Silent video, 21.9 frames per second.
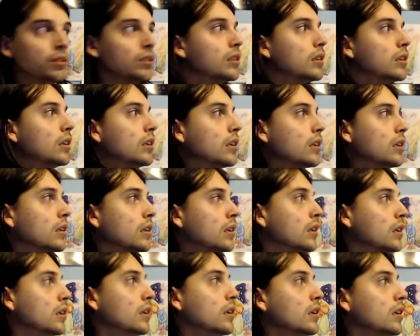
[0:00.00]
I
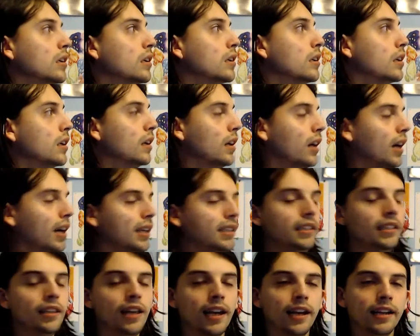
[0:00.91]

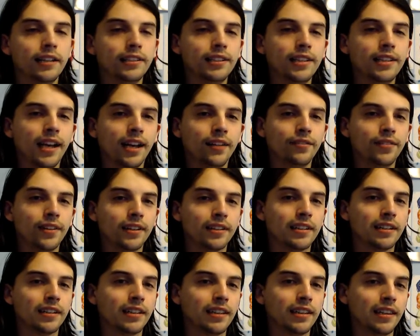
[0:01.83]
need to actually have
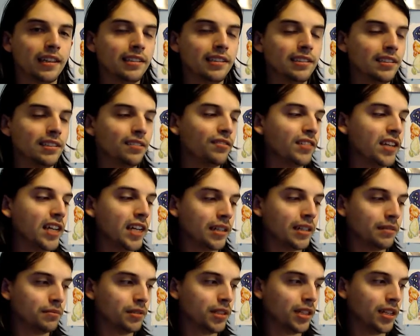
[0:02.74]
a list of
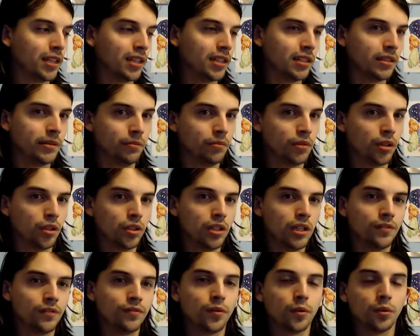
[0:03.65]
games that I am
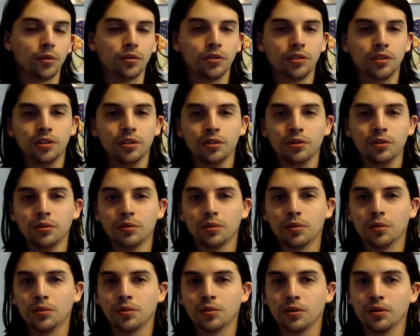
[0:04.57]
looking forward to
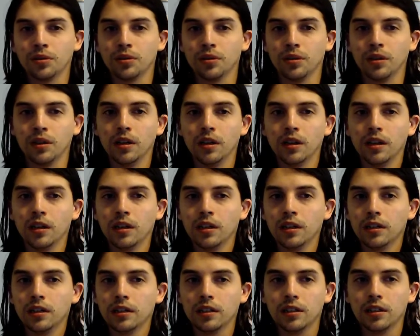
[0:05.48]
or
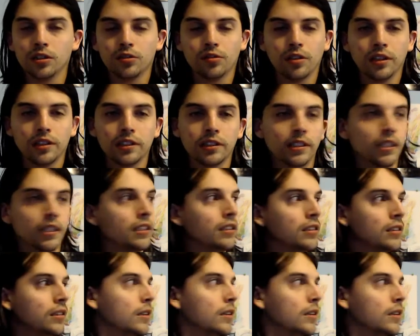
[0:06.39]
gonna try to get.